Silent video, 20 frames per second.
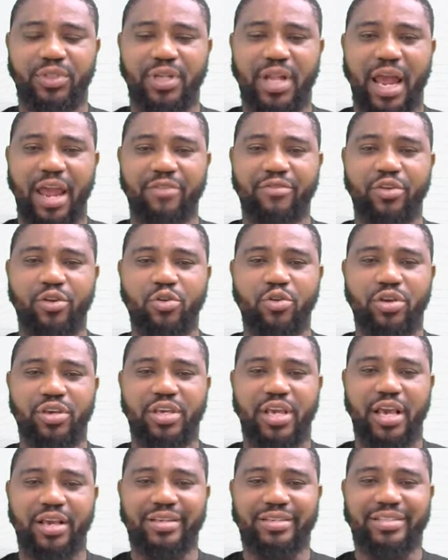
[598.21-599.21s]
Now if you look
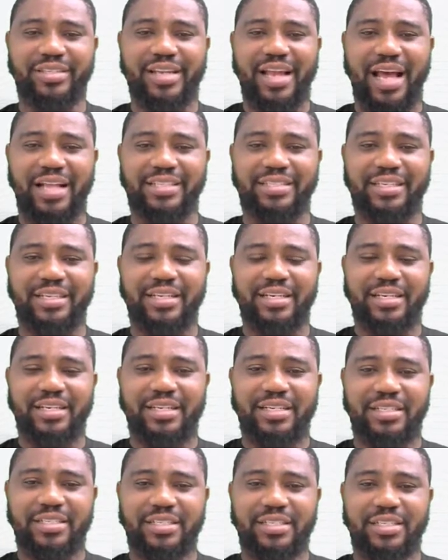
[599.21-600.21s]
here, you see that
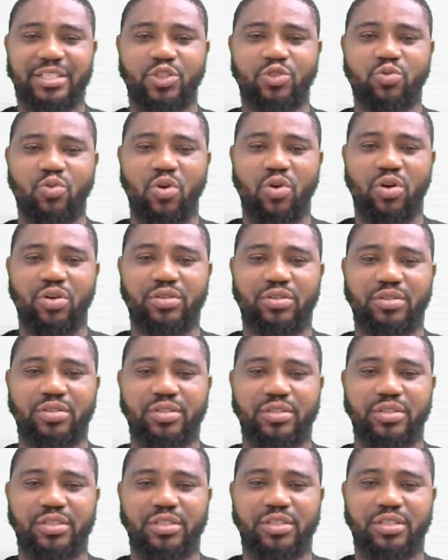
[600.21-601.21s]
this one,
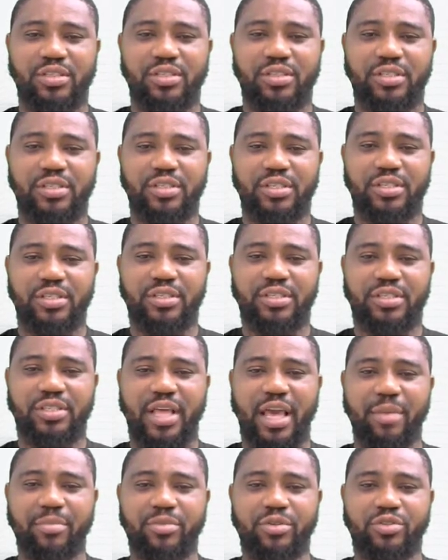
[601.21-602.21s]
the
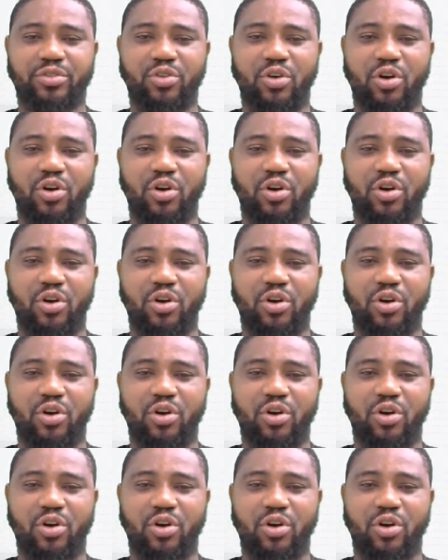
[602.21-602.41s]
stem is